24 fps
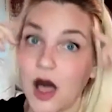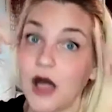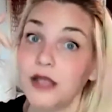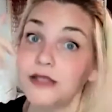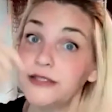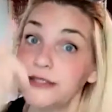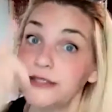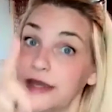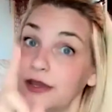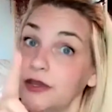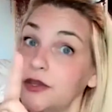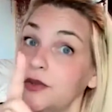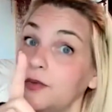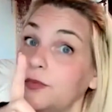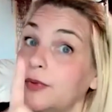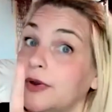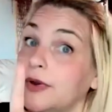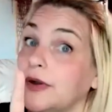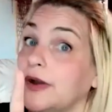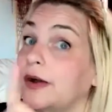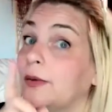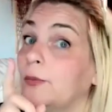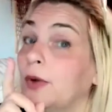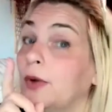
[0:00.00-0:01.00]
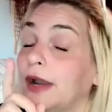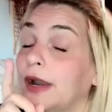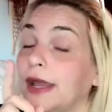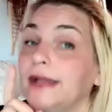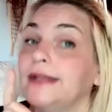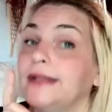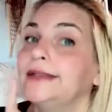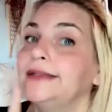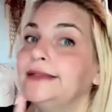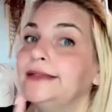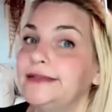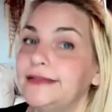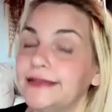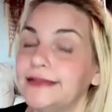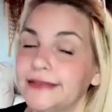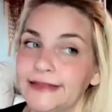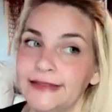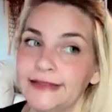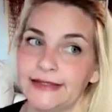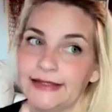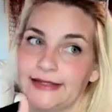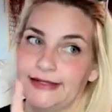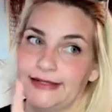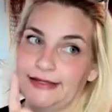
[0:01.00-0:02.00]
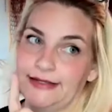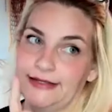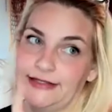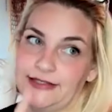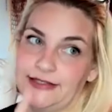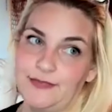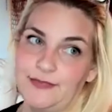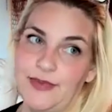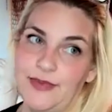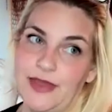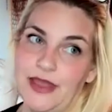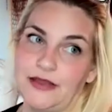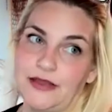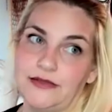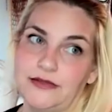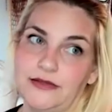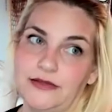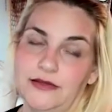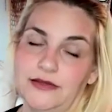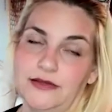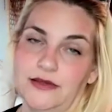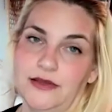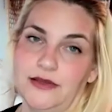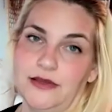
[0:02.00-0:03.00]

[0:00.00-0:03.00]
I'll tell you where what I didn't expect